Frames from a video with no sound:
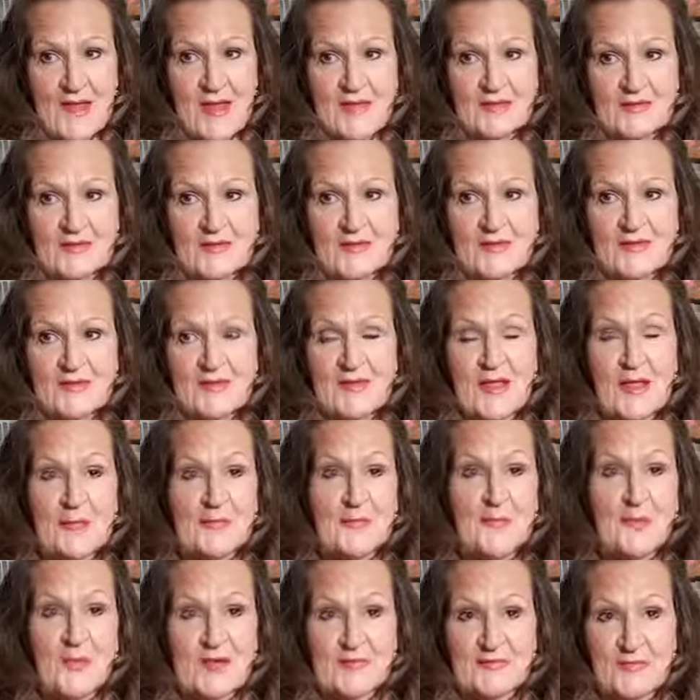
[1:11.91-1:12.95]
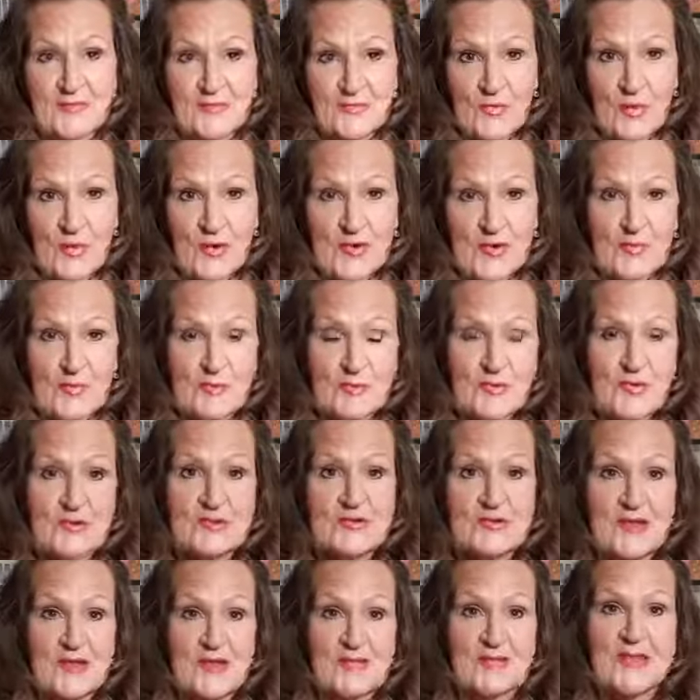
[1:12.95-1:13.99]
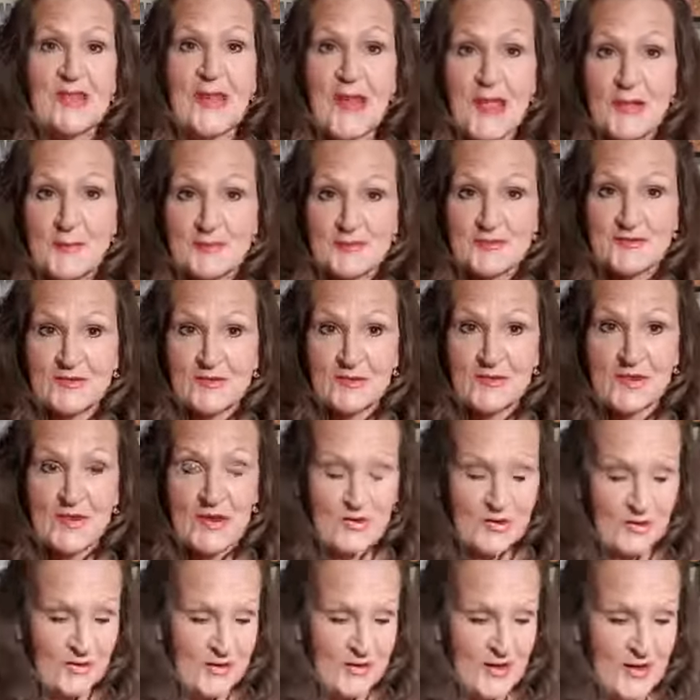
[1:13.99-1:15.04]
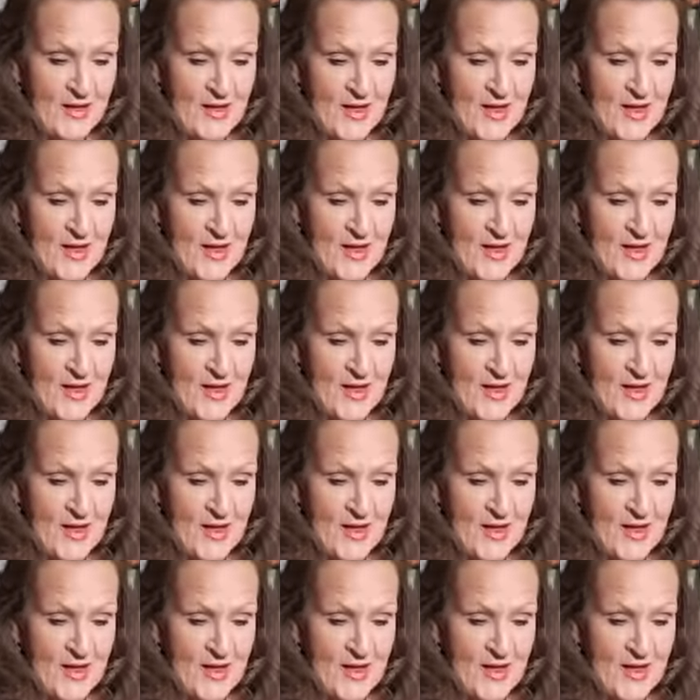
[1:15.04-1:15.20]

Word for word: I just am grateful for and appreciate that I am still here,